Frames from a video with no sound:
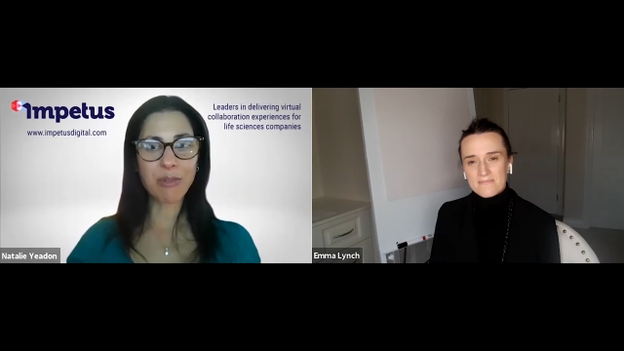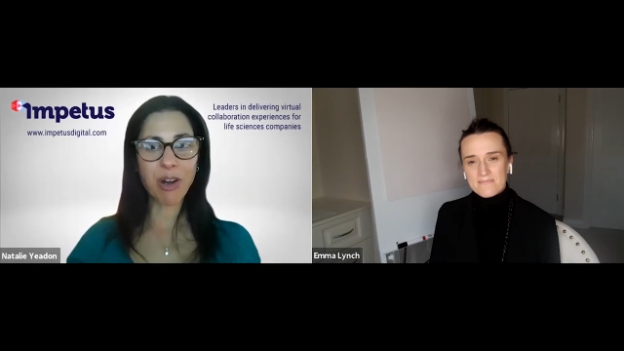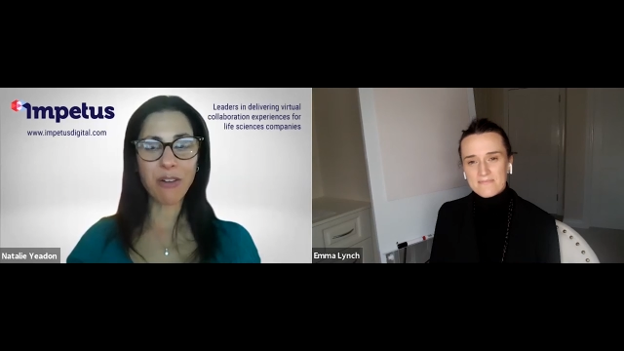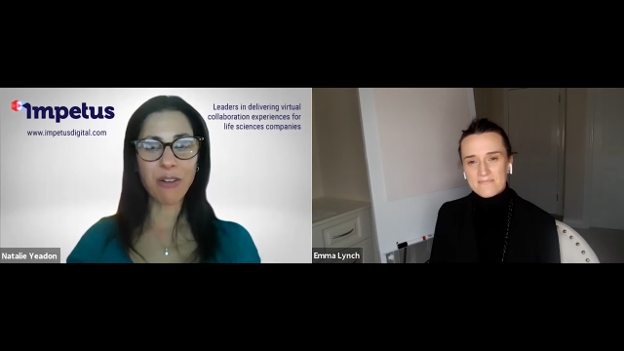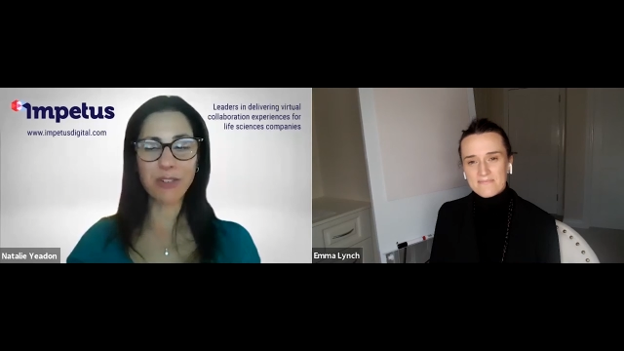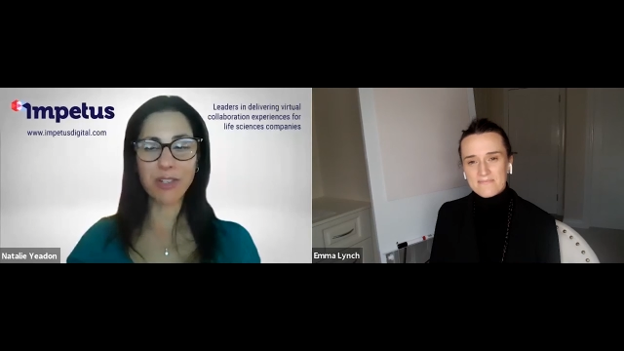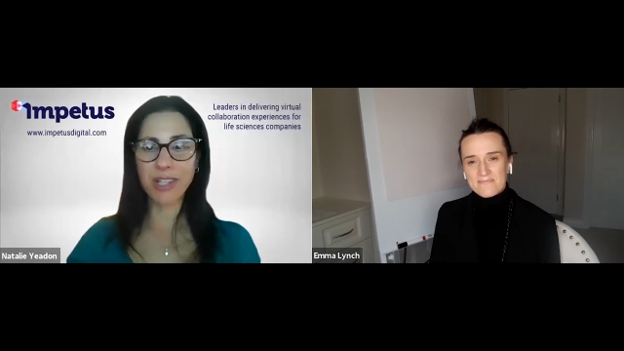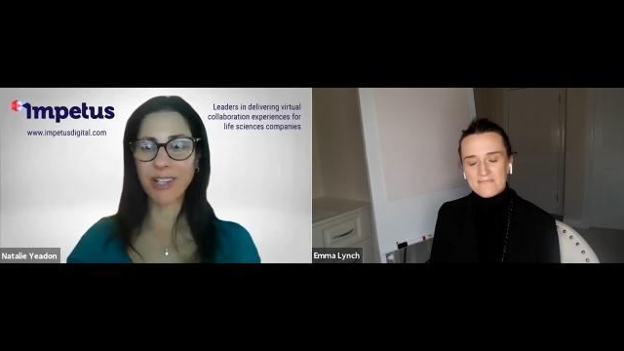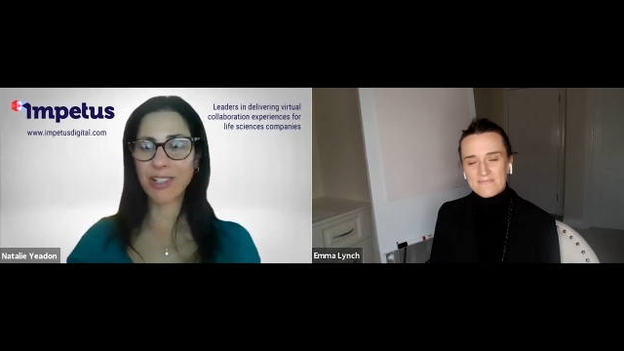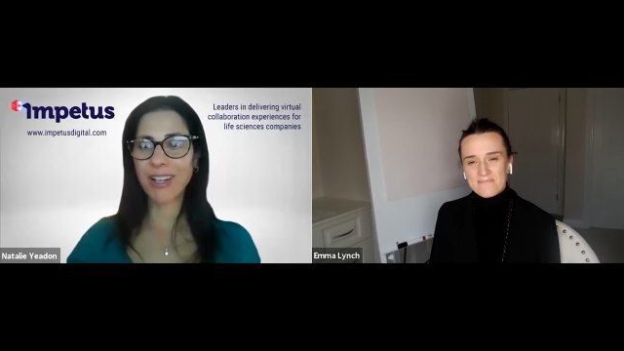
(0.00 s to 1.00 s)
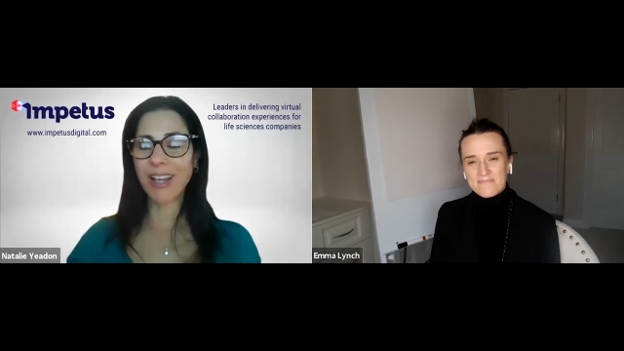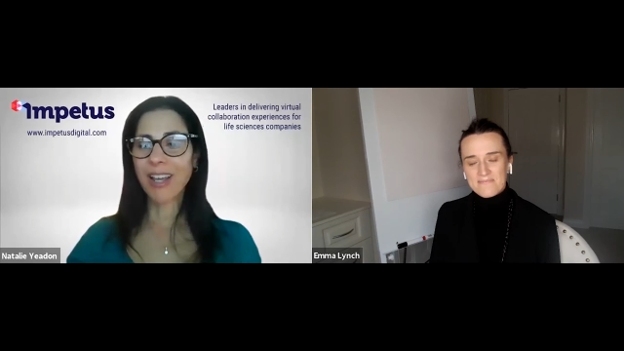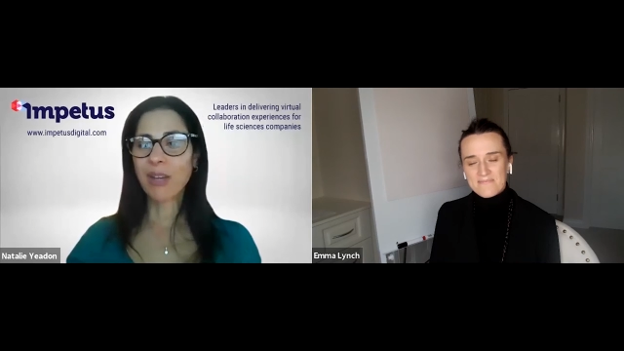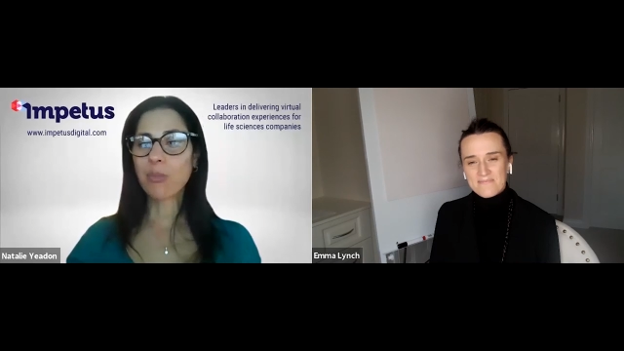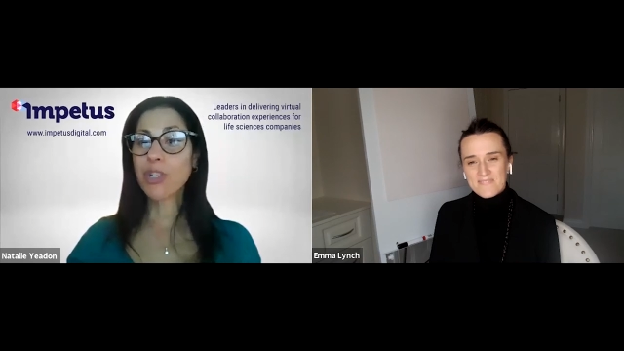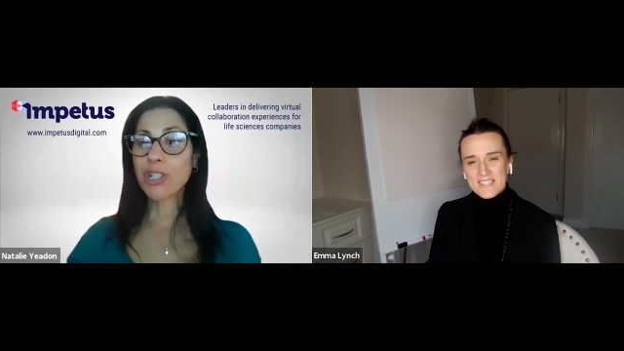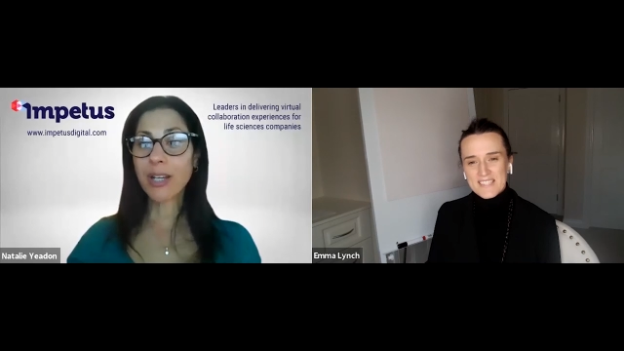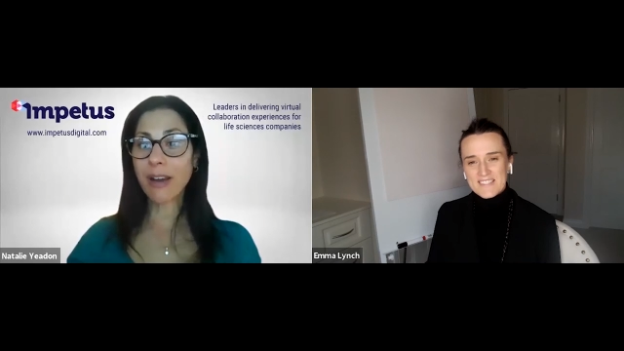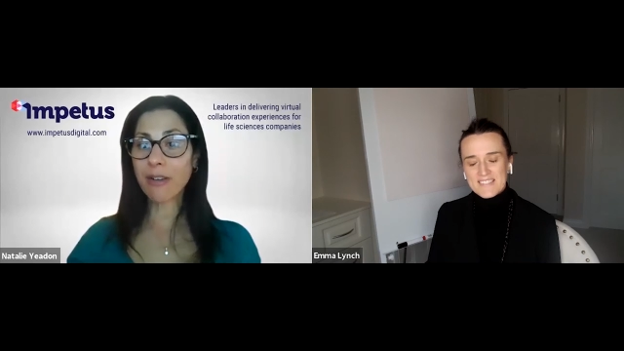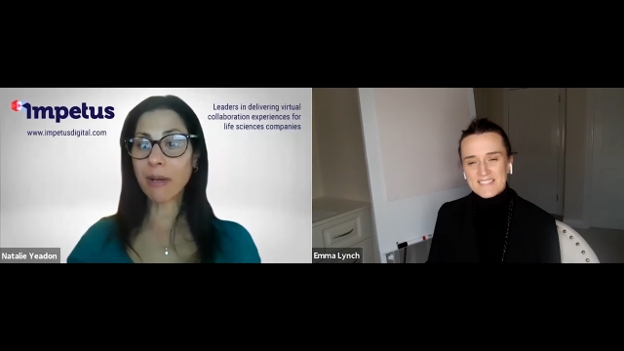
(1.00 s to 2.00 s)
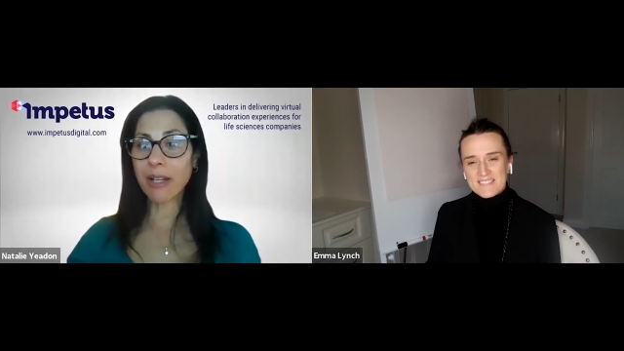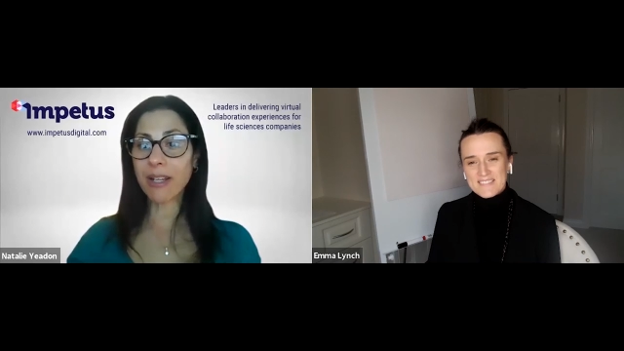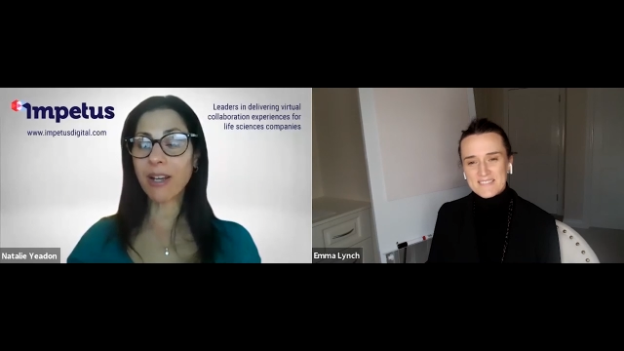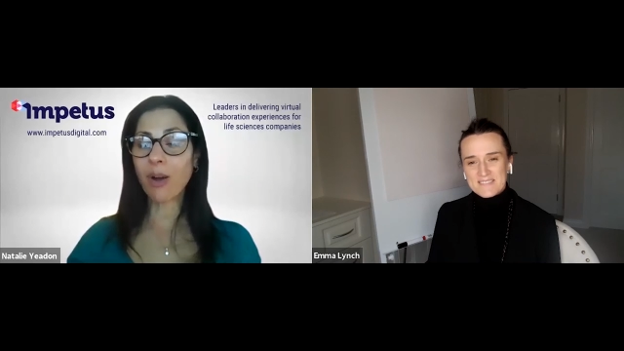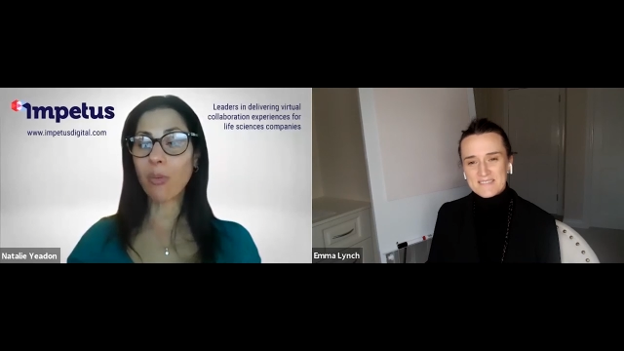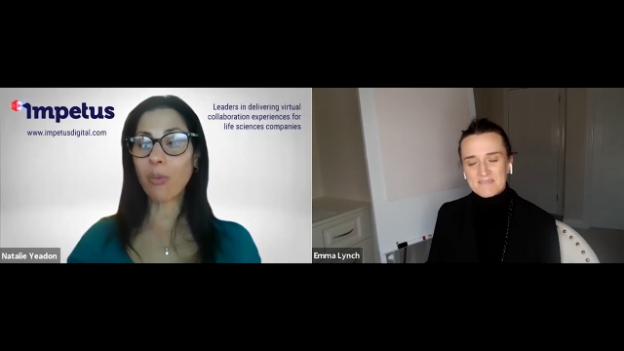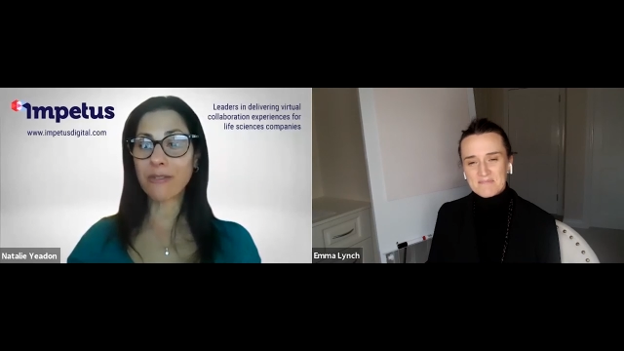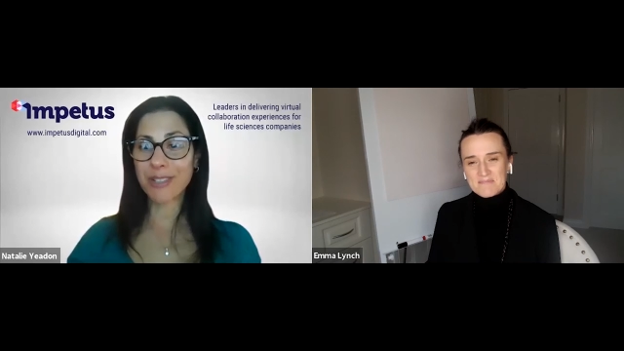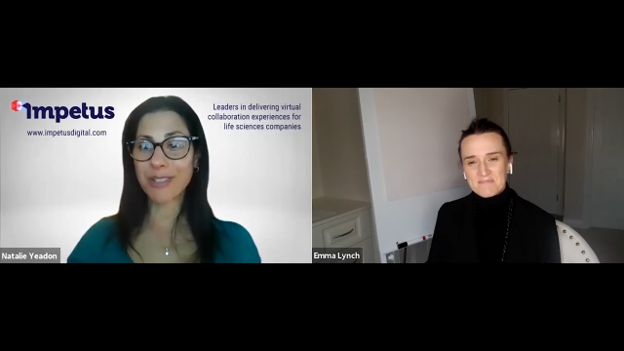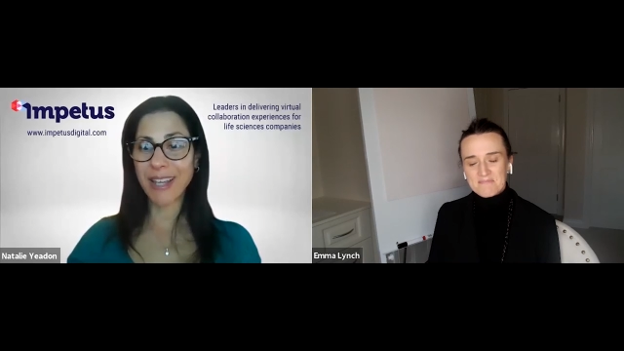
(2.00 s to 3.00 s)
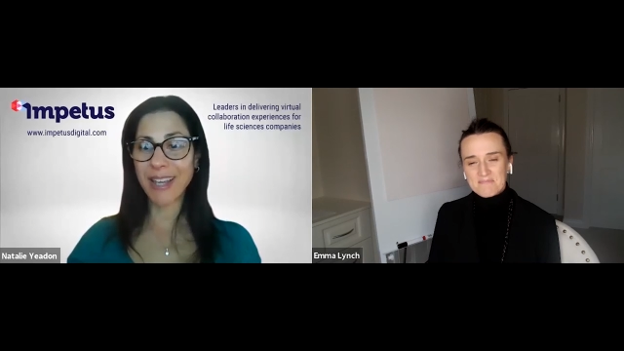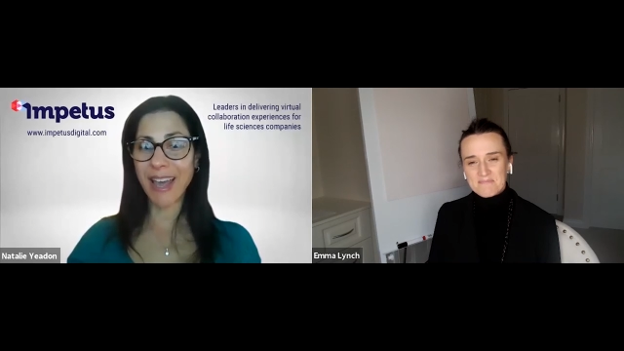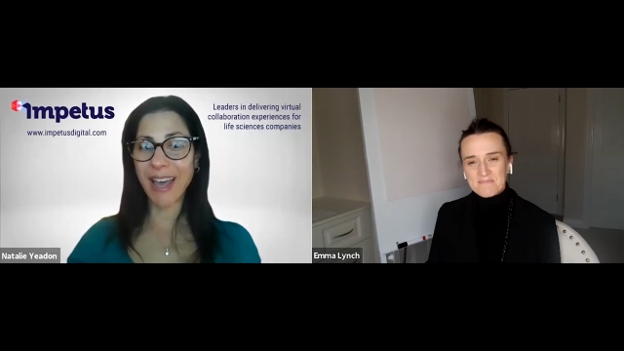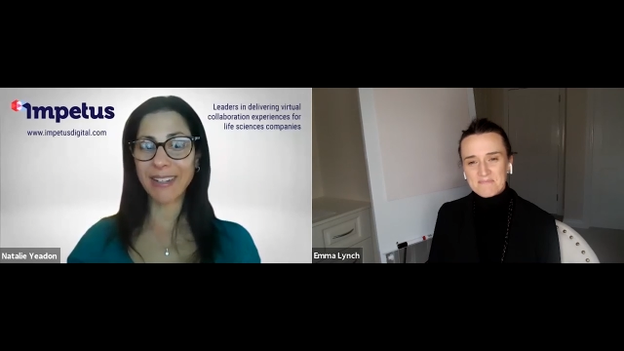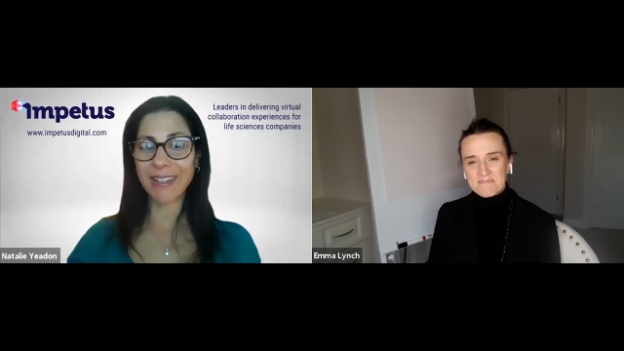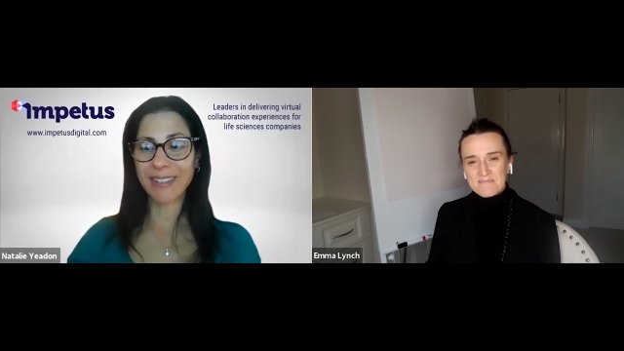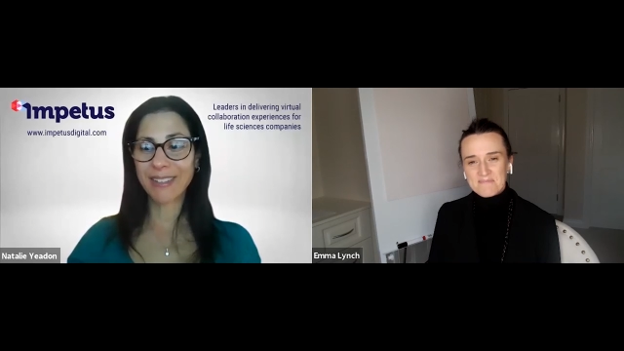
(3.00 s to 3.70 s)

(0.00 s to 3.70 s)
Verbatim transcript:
Speaker 1: conversation and wishing everybody a wonderful day ahead.